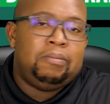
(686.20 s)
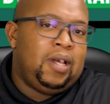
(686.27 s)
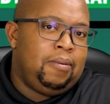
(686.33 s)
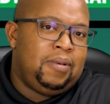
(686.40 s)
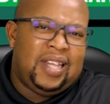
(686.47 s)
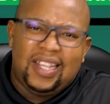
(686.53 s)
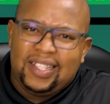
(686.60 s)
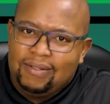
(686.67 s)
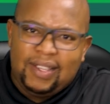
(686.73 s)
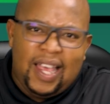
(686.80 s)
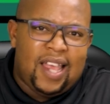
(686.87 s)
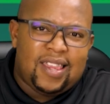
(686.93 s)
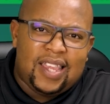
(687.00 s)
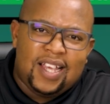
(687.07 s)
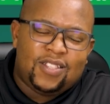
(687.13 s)
Maybe
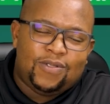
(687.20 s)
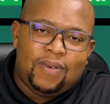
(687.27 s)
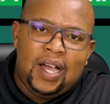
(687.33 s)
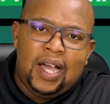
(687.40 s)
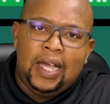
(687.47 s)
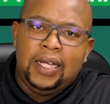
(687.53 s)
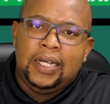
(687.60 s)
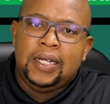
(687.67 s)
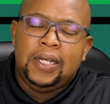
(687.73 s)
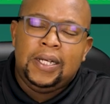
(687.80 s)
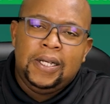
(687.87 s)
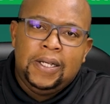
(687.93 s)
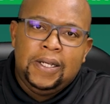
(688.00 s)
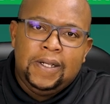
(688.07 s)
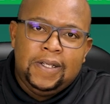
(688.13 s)
that's fine.
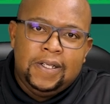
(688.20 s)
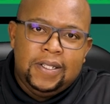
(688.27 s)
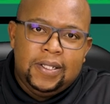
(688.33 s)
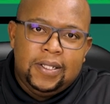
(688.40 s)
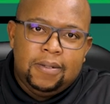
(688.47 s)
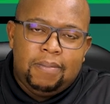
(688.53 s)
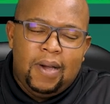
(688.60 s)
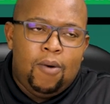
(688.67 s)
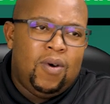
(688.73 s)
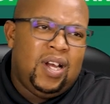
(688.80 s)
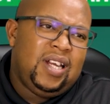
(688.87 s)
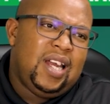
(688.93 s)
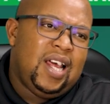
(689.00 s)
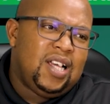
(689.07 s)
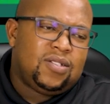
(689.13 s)
But
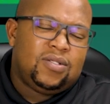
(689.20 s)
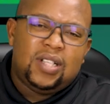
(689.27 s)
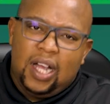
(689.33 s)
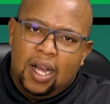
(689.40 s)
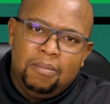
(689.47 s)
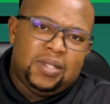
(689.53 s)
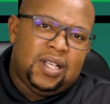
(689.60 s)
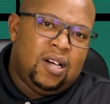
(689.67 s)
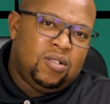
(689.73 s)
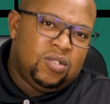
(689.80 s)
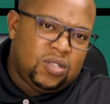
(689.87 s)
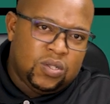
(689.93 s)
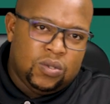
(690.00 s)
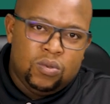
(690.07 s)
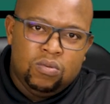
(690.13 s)
when it has to come down
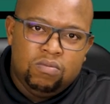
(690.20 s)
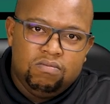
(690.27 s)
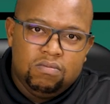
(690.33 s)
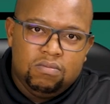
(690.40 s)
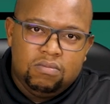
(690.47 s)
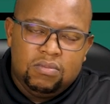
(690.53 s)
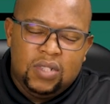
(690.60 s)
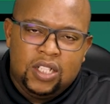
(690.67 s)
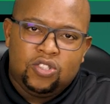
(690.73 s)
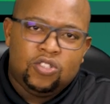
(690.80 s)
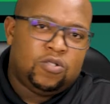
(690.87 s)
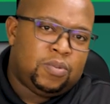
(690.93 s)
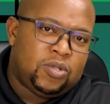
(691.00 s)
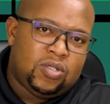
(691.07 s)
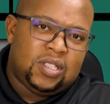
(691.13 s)
to
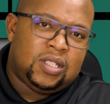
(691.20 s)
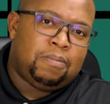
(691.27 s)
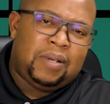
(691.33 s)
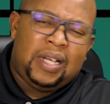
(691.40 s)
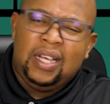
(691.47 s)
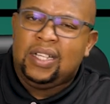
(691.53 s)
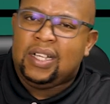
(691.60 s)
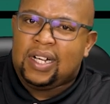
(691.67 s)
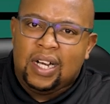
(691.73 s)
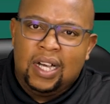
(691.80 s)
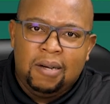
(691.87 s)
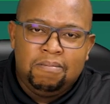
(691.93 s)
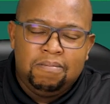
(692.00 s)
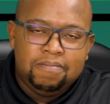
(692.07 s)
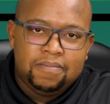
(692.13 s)
issues between the player and the
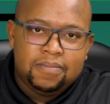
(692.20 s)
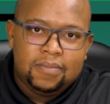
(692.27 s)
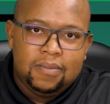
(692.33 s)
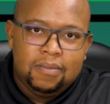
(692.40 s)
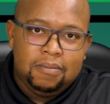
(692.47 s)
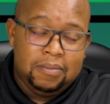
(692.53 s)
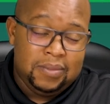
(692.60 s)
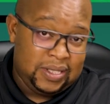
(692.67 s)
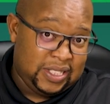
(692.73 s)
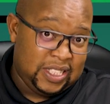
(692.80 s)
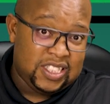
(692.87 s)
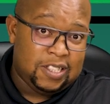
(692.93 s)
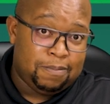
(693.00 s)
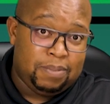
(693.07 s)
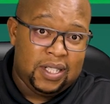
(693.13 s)
club,
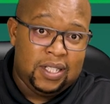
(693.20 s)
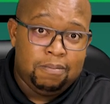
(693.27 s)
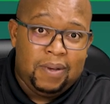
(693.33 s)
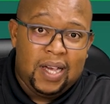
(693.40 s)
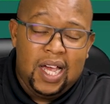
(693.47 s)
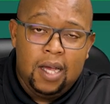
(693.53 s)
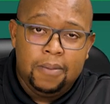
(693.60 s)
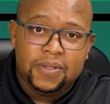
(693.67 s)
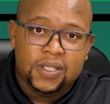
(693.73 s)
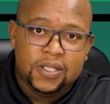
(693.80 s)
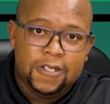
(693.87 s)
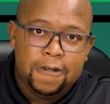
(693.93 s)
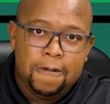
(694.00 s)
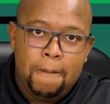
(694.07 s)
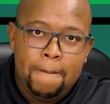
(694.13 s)
discipline perhaps,
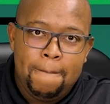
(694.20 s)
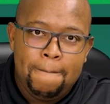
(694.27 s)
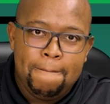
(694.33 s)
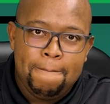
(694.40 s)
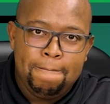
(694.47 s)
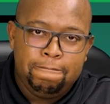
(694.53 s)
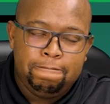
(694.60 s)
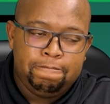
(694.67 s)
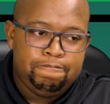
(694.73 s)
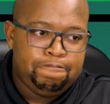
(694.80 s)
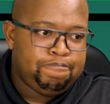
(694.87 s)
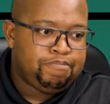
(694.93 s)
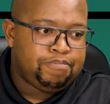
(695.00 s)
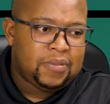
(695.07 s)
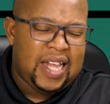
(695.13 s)

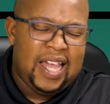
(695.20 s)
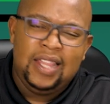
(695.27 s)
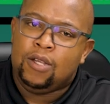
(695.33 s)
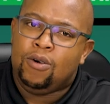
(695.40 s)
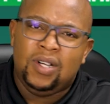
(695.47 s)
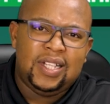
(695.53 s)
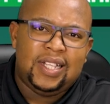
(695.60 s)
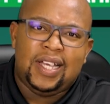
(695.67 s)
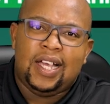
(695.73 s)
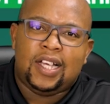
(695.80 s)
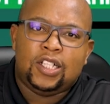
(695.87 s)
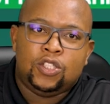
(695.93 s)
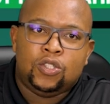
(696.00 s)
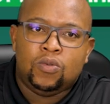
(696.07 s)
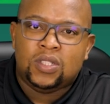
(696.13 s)
and the only thing I
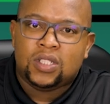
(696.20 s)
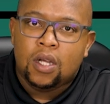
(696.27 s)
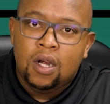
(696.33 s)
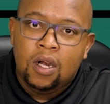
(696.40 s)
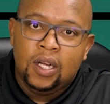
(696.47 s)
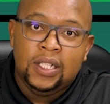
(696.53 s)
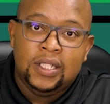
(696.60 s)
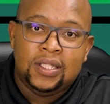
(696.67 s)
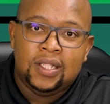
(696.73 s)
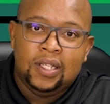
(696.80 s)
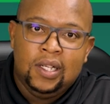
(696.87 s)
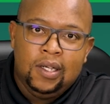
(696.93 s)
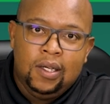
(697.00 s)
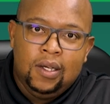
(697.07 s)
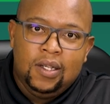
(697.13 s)
can do is urge
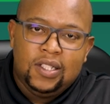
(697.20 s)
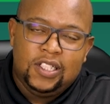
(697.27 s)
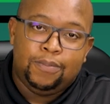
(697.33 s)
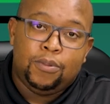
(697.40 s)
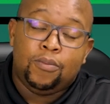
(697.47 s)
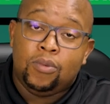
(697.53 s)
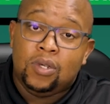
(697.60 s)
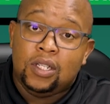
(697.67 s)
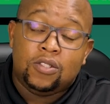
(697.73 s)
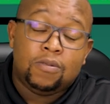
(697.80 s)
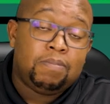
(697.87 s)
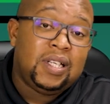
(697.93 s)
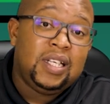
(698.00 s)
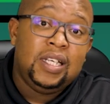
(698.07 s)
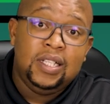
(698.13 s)
Sipho Mbule to
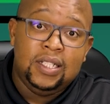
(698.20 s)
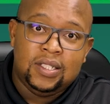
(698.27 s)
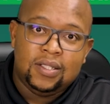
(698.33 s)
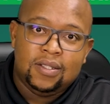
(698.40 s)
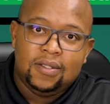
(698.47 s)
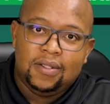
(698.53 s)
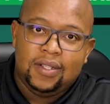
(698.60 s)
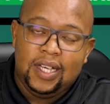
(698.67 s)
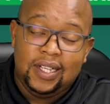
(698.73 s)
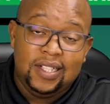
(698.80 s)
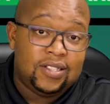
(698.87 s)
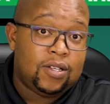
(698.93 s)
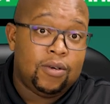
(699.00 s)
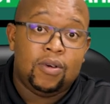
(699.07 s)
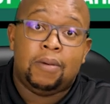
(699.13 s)
please get
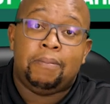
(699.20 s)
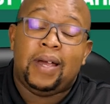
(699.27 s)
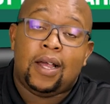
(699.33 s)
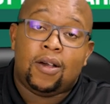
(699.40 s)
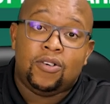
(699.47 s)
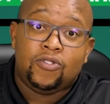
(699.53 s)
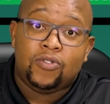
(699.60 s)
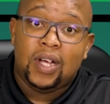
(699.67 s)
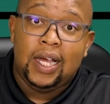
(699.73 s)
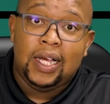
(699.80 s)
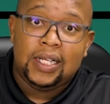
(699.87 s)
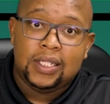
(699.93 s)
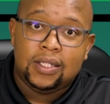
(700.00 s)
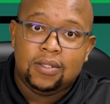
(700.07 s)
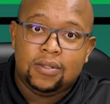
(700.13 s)
his career back on
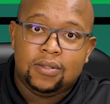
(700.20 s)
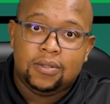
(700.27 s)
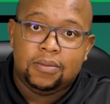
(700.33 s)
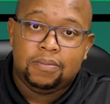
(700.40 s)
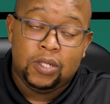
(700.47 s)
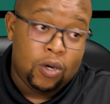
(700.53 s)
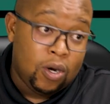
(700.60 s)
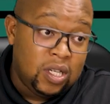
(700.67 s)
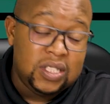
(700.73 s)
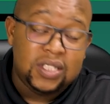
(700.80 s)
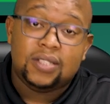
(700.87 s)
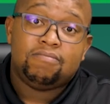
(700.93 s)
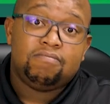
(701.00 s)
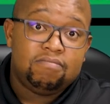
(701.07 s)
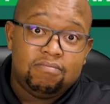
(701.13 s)
track.
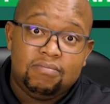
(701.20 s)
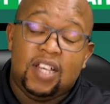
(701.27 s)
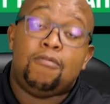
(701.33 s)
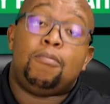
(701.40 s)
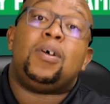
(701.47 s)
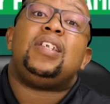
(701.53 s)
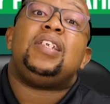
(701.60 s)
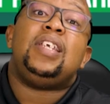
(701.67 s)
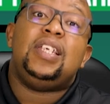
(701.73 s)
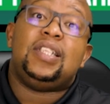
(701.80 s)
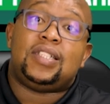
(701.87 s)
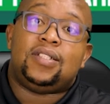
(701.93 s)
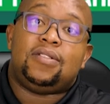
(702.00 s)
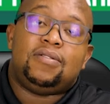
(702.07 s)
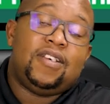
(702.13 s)
Because everybody
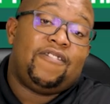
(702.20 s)
needs it.